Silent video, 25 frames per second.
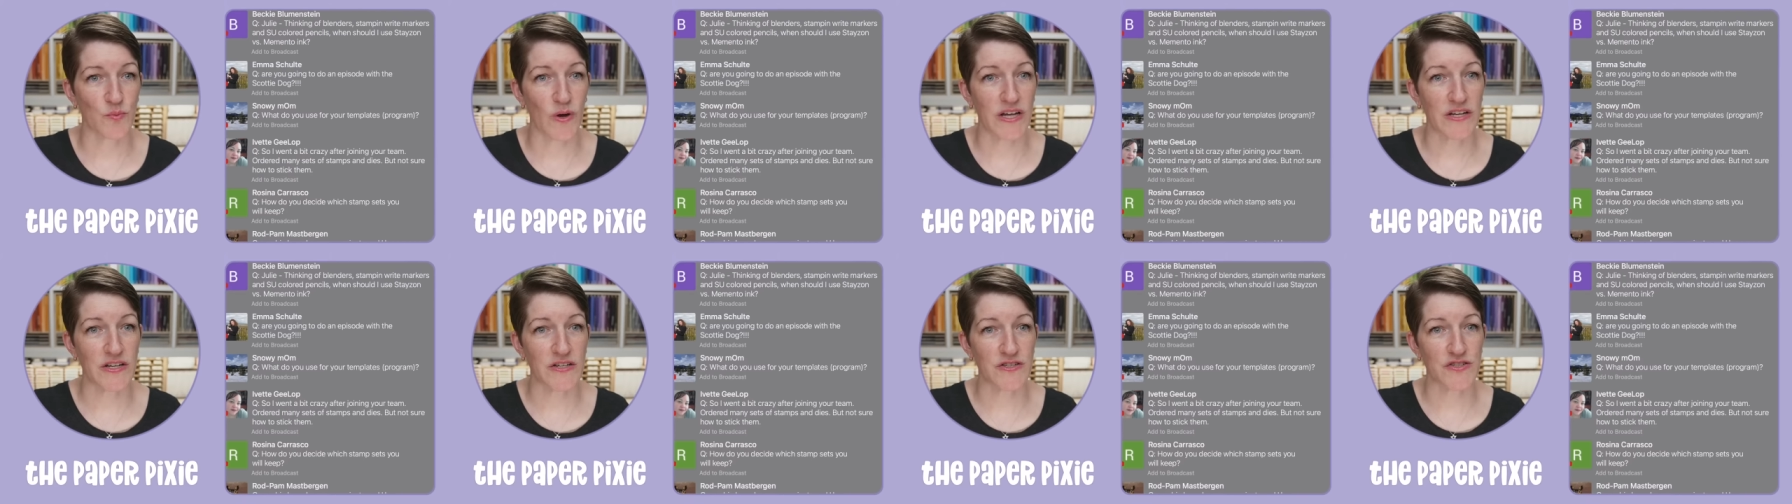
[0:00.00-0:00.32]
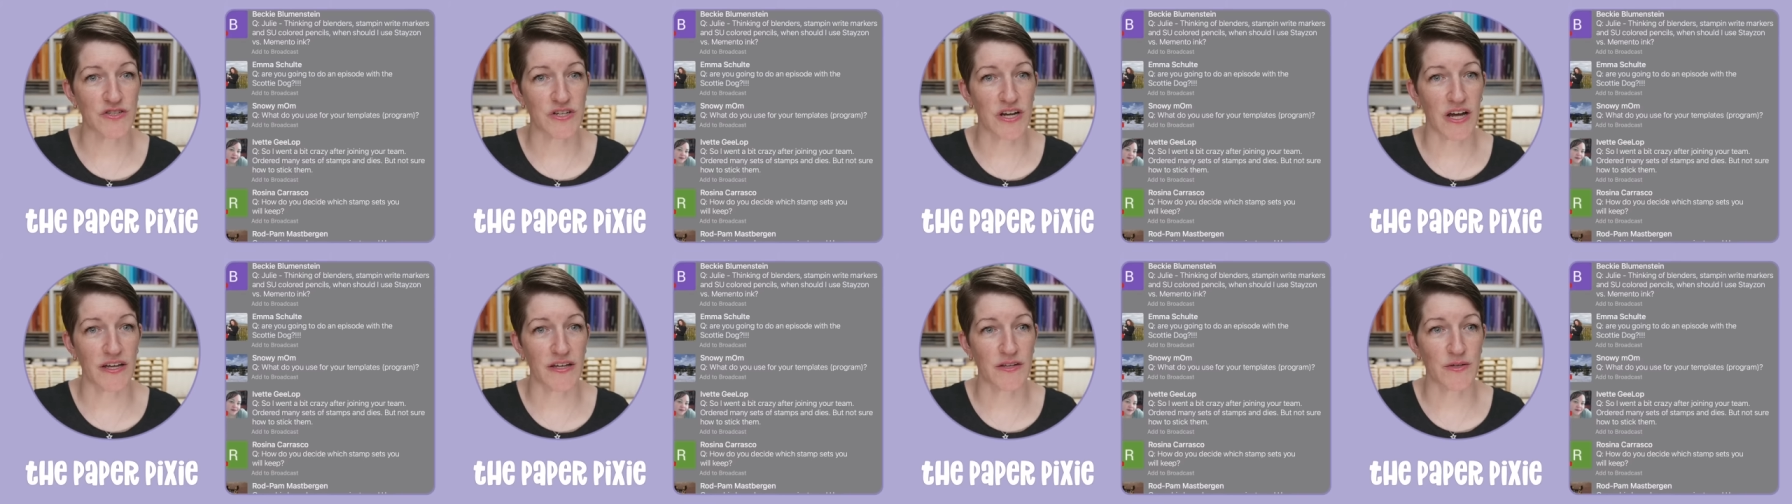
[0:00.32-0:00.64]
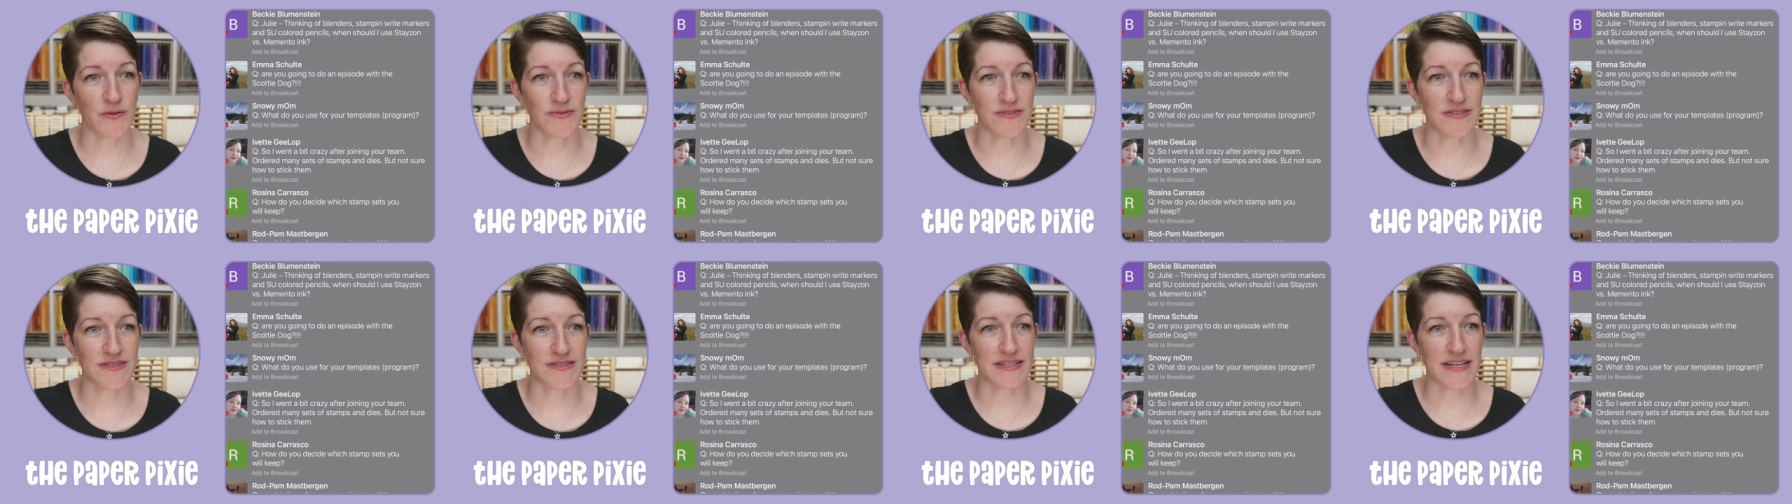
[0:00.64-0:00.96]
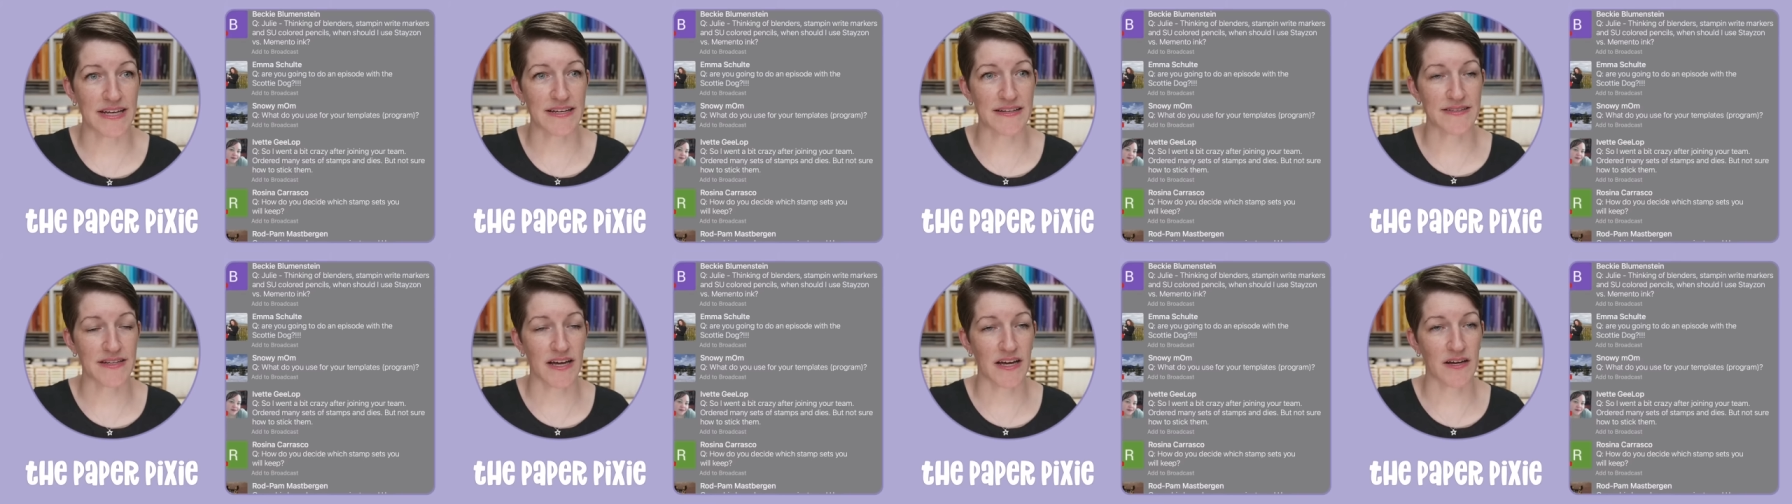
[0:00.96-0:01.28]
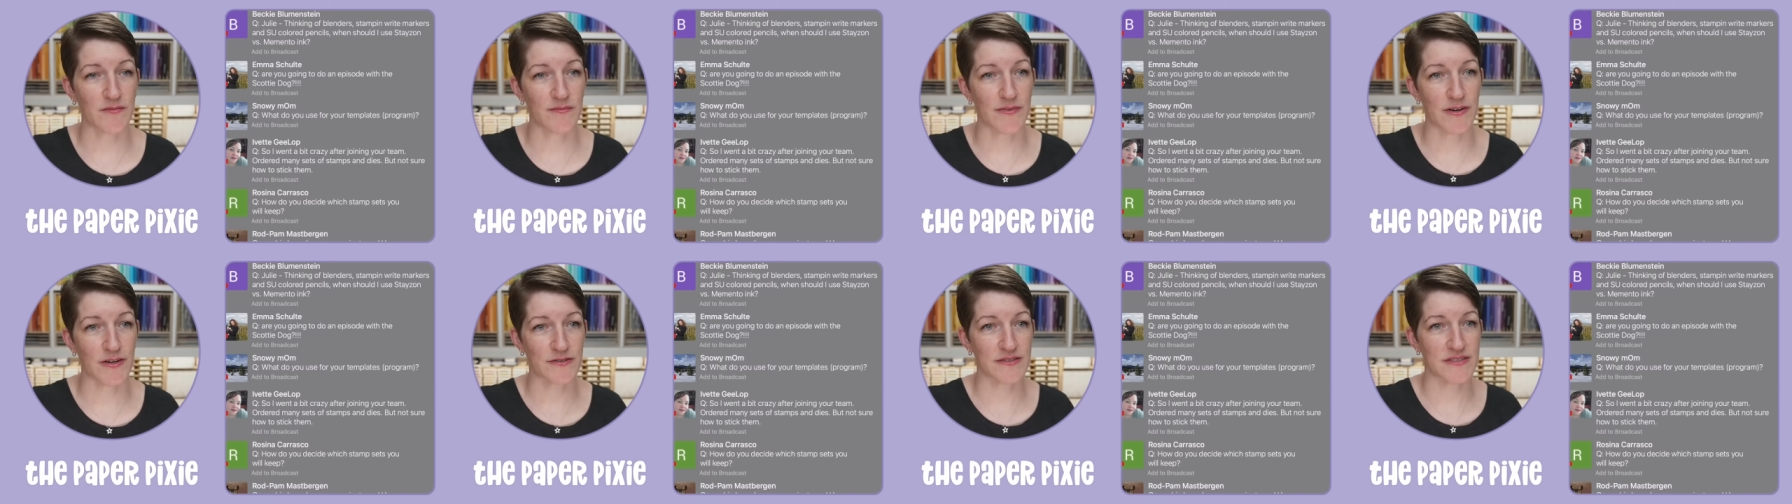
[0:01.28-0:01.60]
when should I use
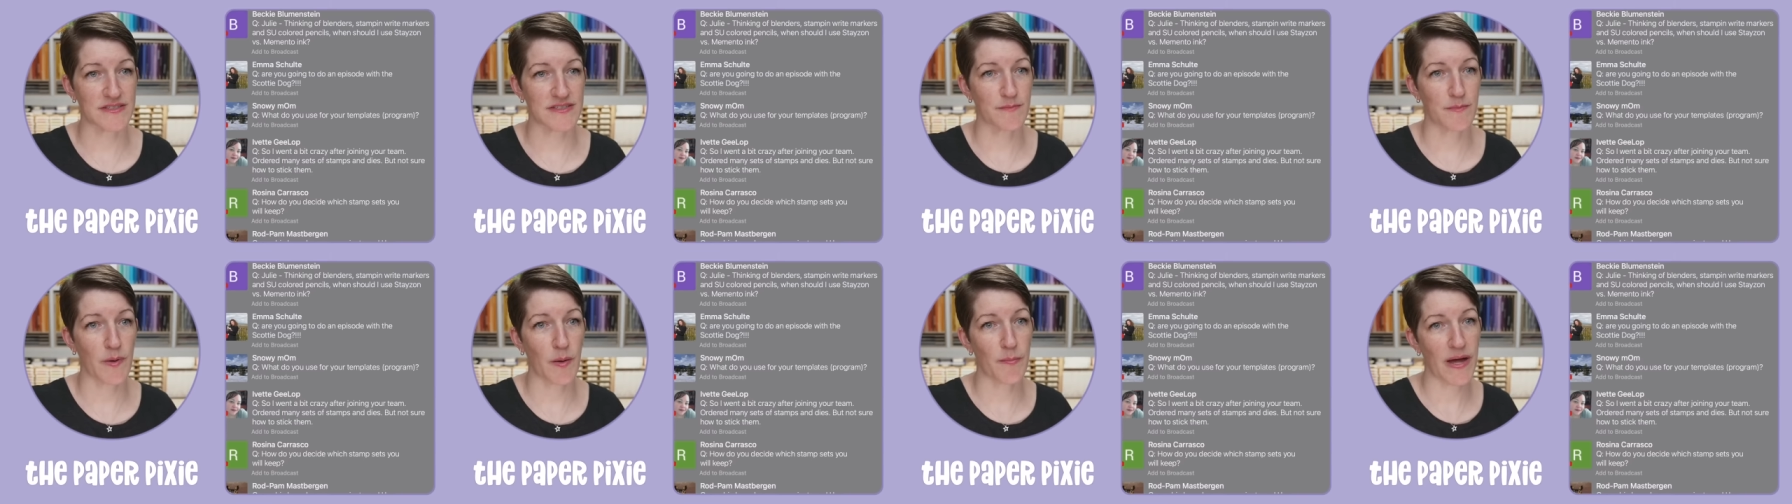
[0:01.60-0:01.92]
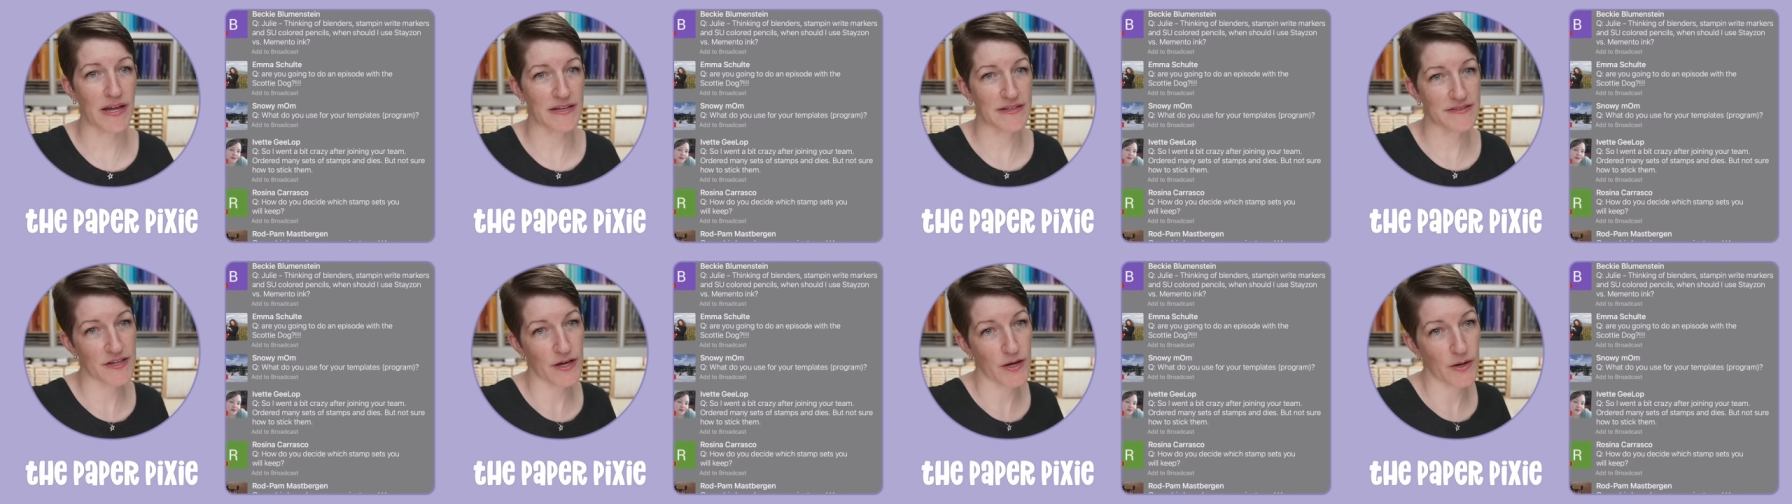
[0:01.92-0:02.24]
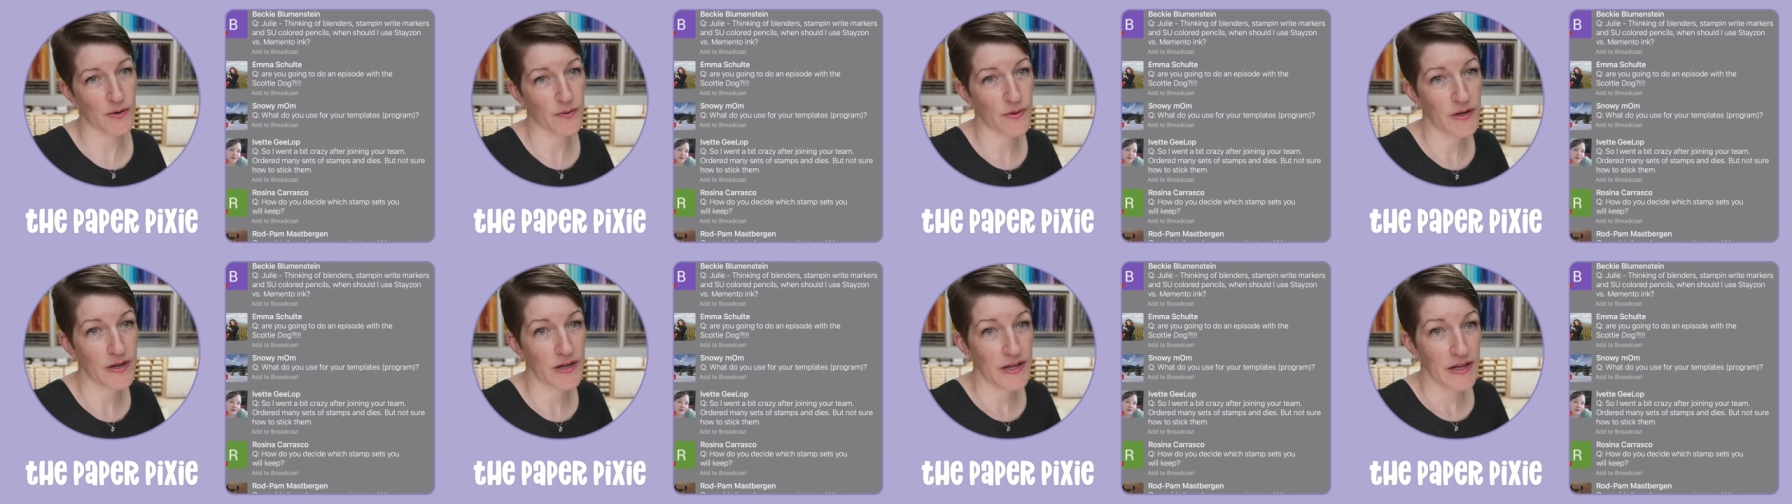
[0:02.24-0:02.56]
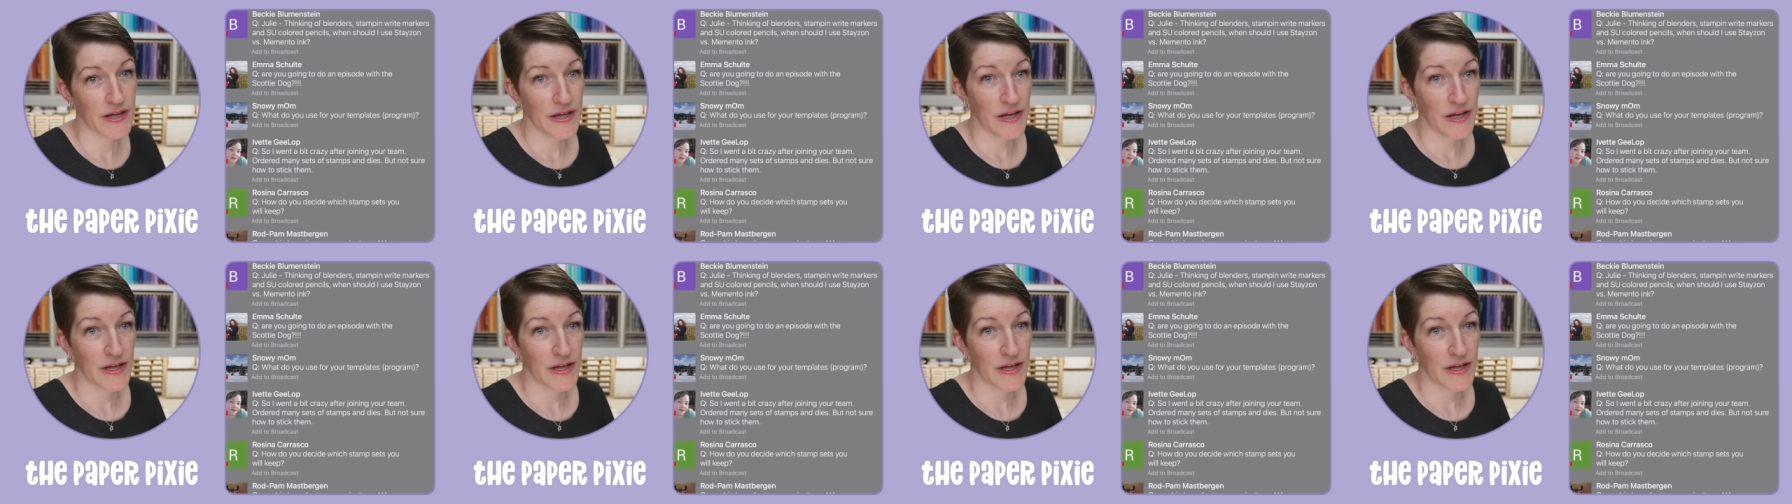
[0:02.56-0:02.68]
StazOn versus Memento?